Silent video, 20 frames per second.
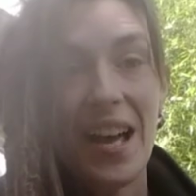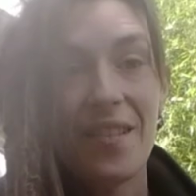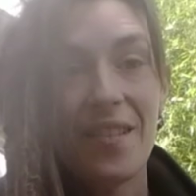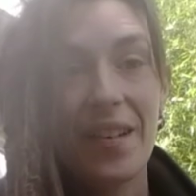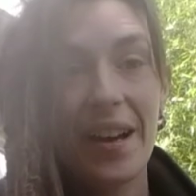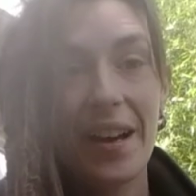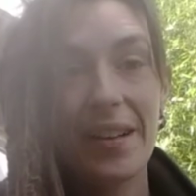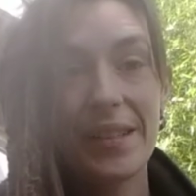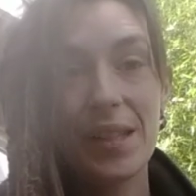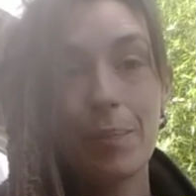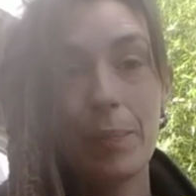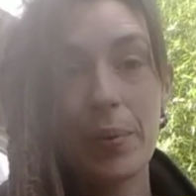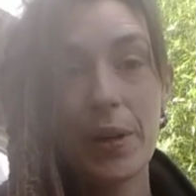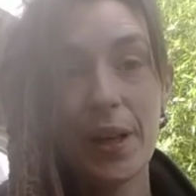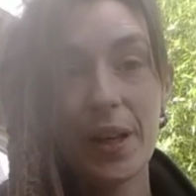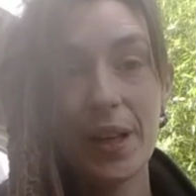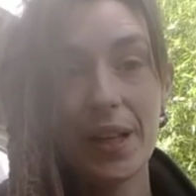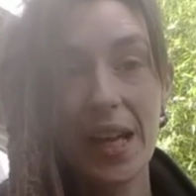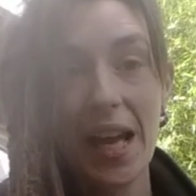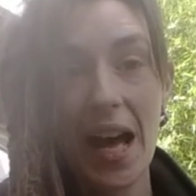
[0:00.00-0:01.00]
There's a
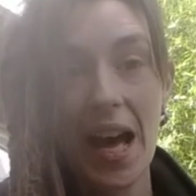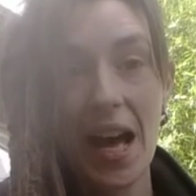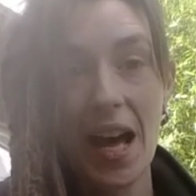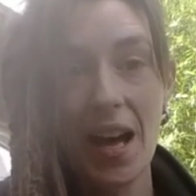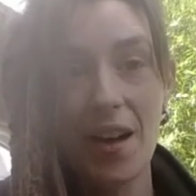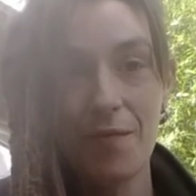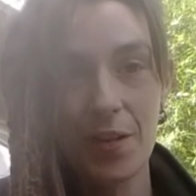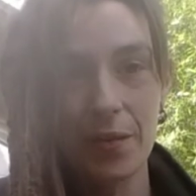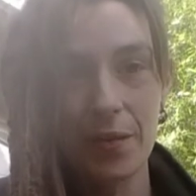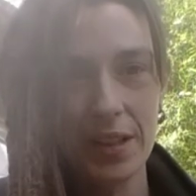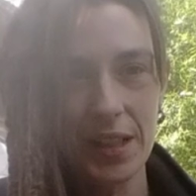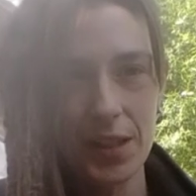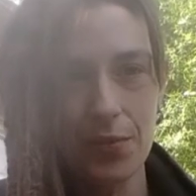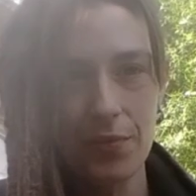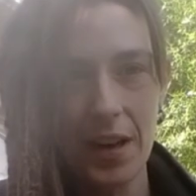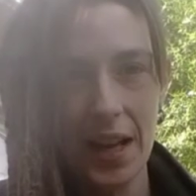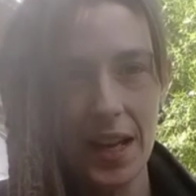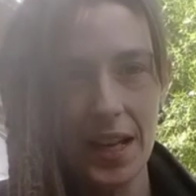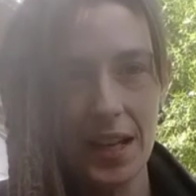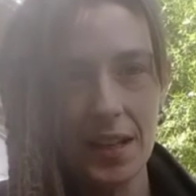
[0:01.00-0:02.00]
book that was
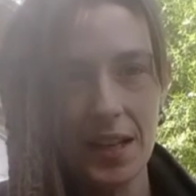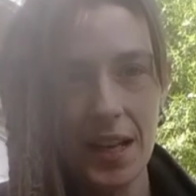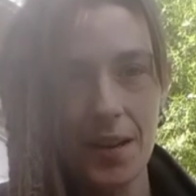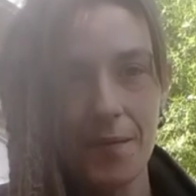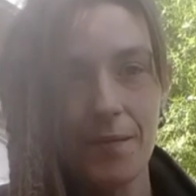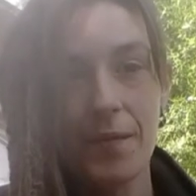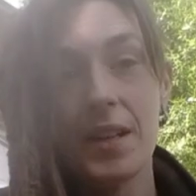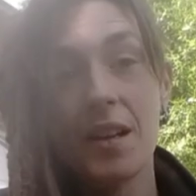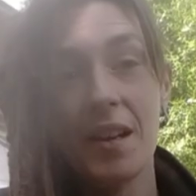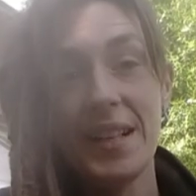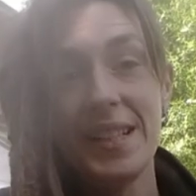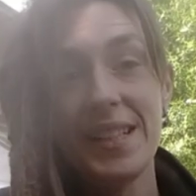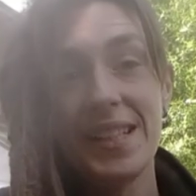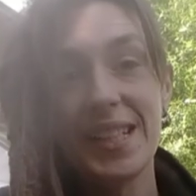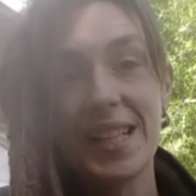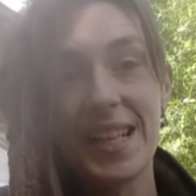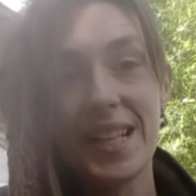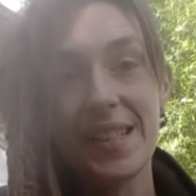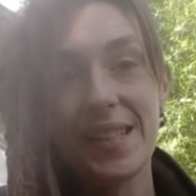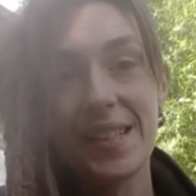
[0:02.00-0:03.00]
written in the
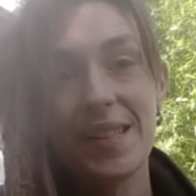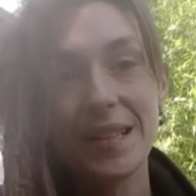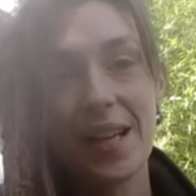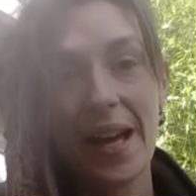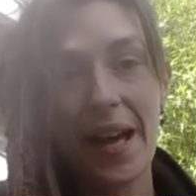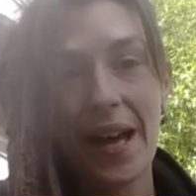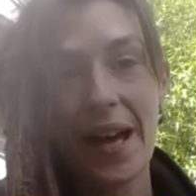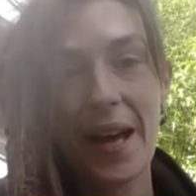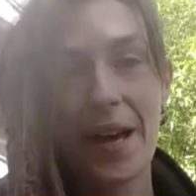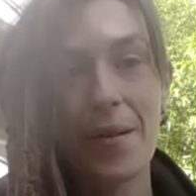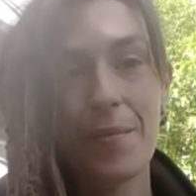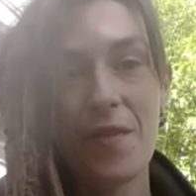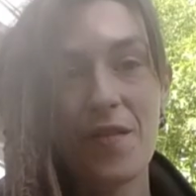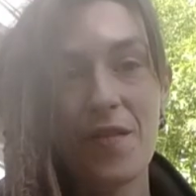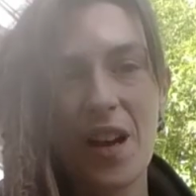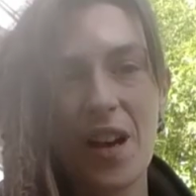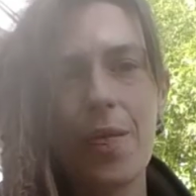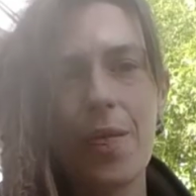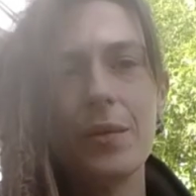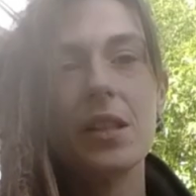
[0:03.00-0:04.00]
90s
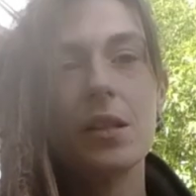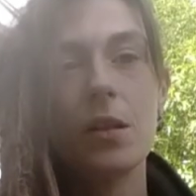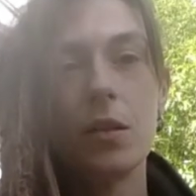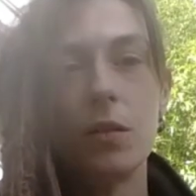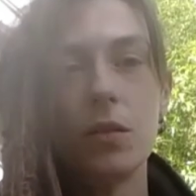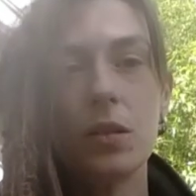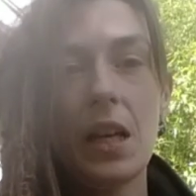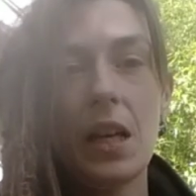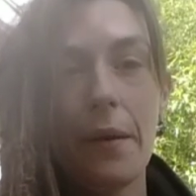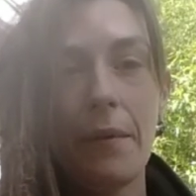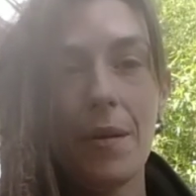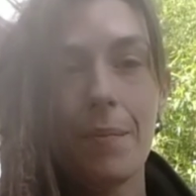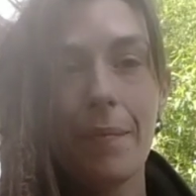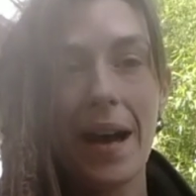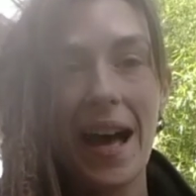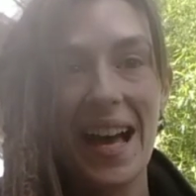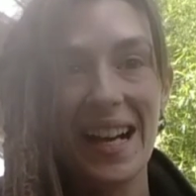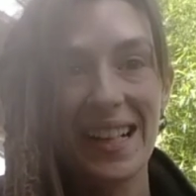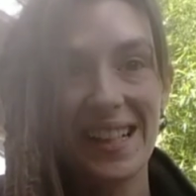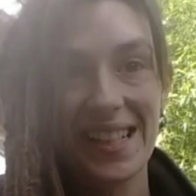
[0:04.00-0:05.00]
that was called Low
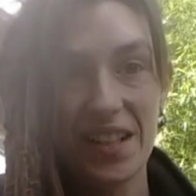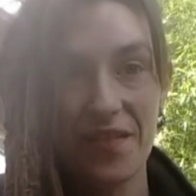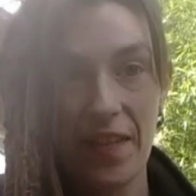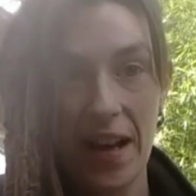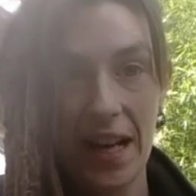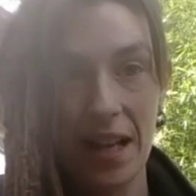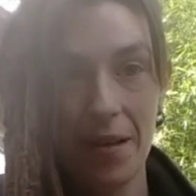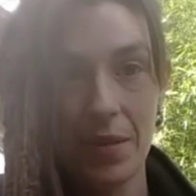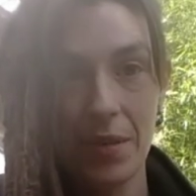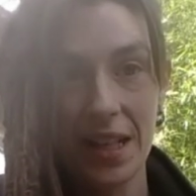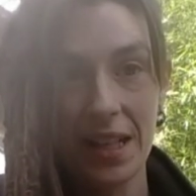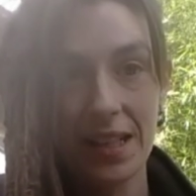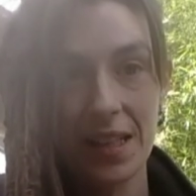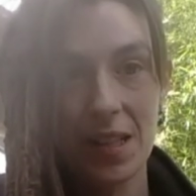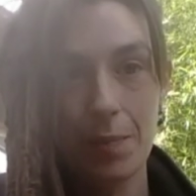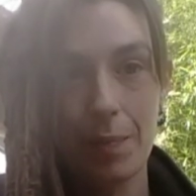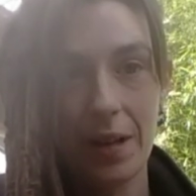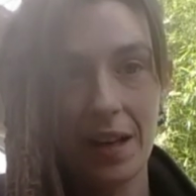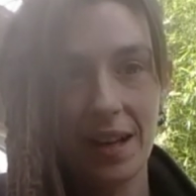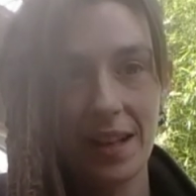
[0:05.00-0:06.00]
Impact Development
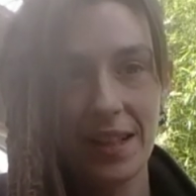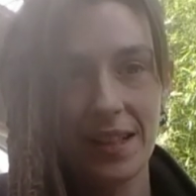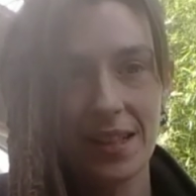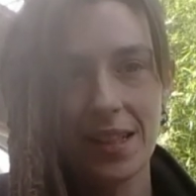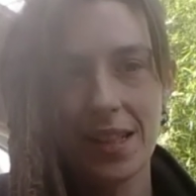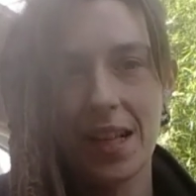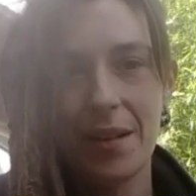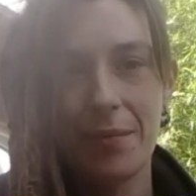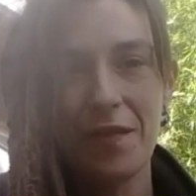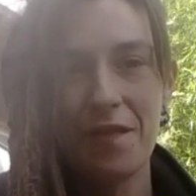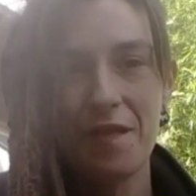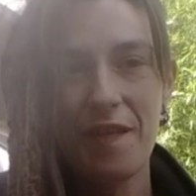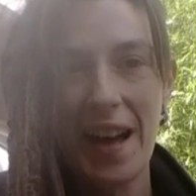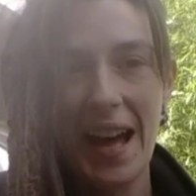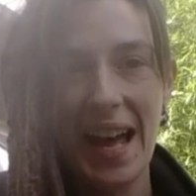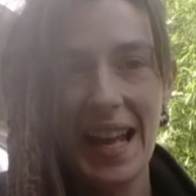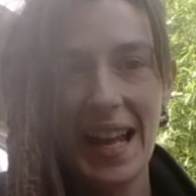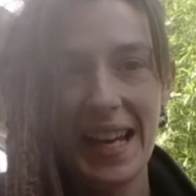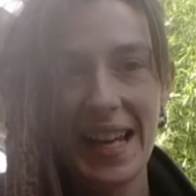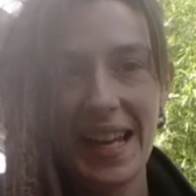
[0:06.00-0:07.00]
by Simon
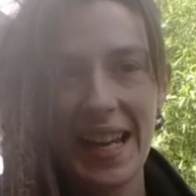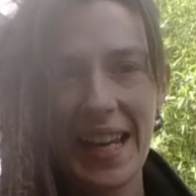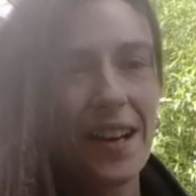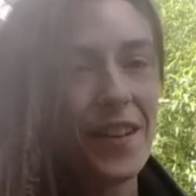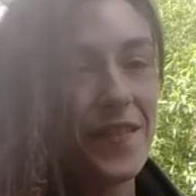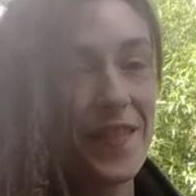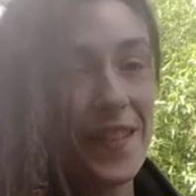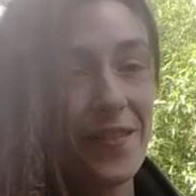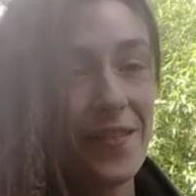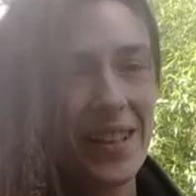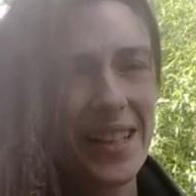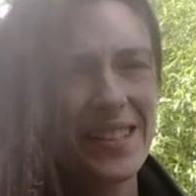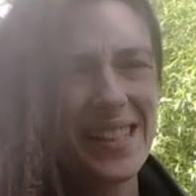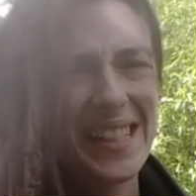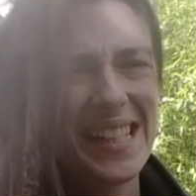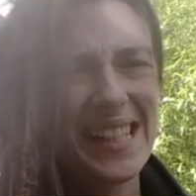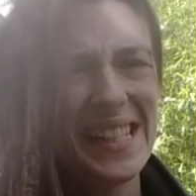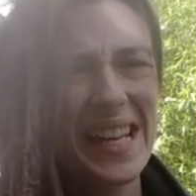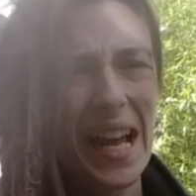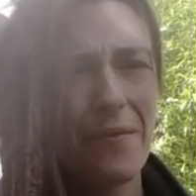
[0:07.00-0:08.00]
Fairley. I think that's
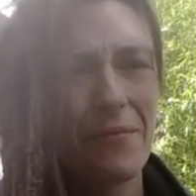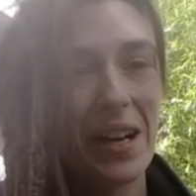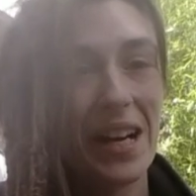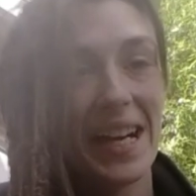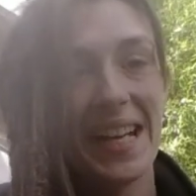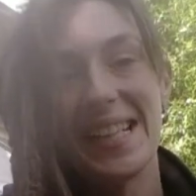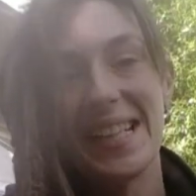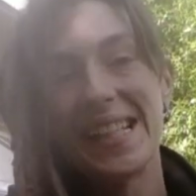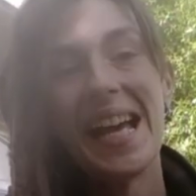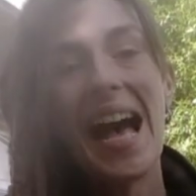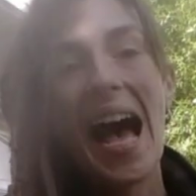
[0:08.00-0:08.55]
his name, right?